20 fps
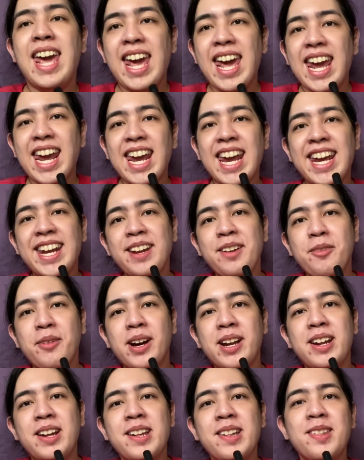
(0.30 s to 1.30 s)
Hey
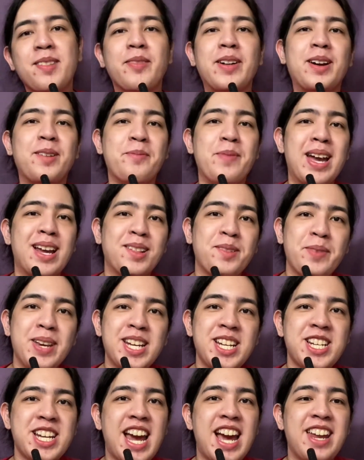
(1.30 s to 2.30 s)
Diwatas, welcome back to my
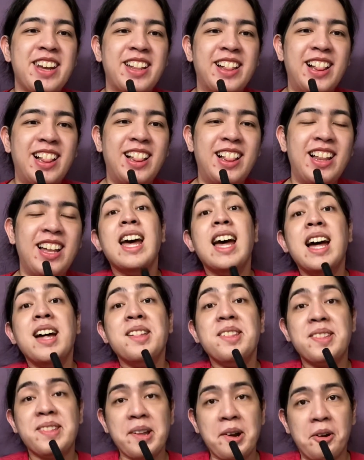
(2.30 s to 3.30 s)
channel.
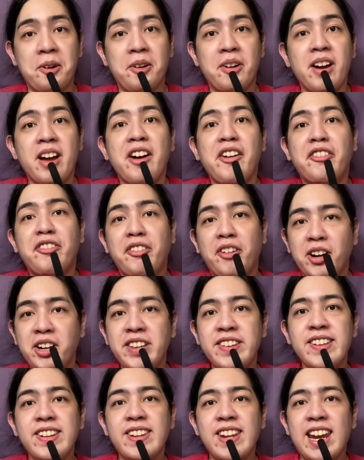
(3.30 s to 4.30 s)
So for
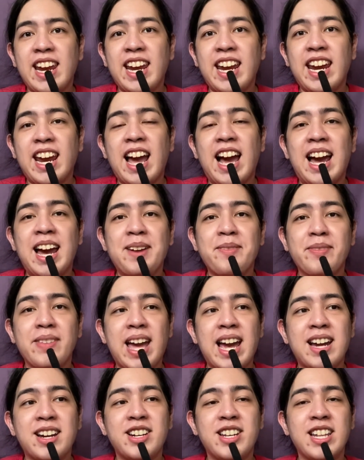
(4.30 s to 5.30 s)
today, I'm
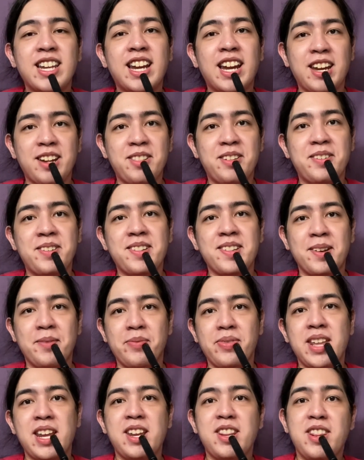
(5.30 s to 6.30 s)
actually gonna do
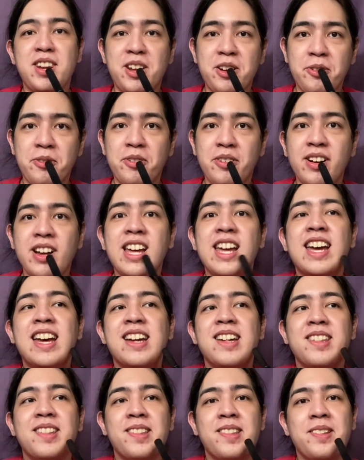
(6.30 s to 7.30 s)
something new.
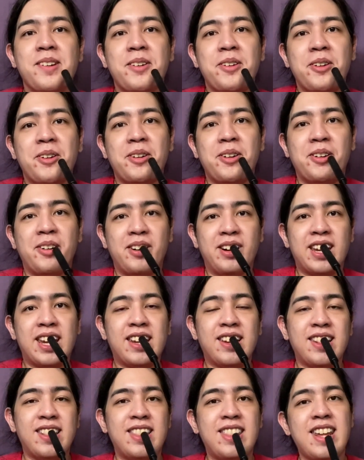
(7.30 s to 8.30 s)
So
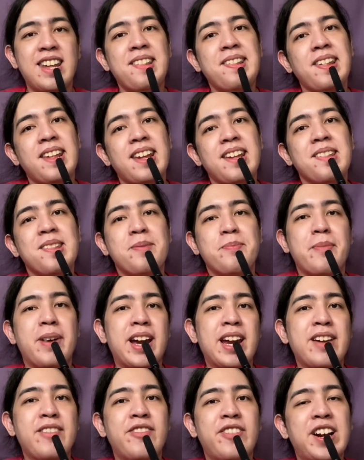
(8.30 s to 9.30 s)
this is
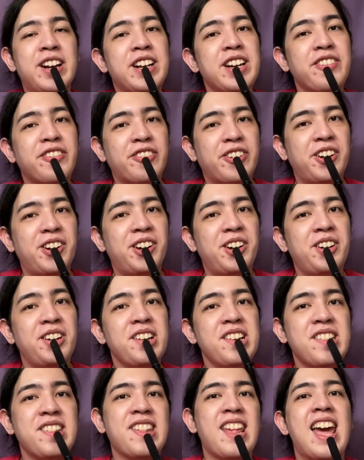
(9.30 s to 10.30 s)
my very
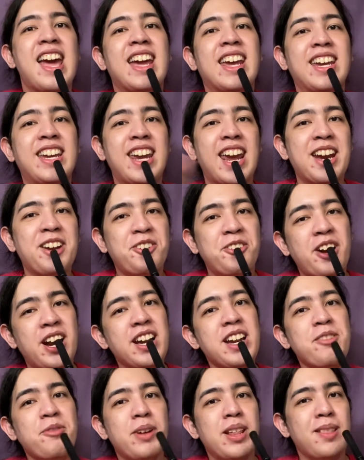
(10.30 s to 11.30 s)
first Get
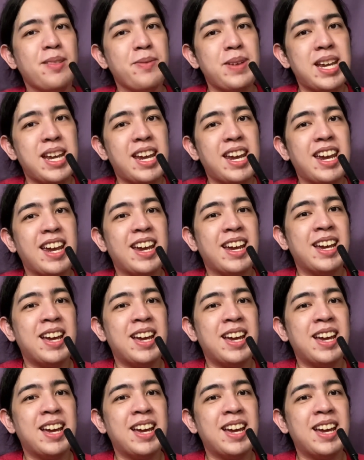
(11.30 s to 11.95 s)
Ready With Me,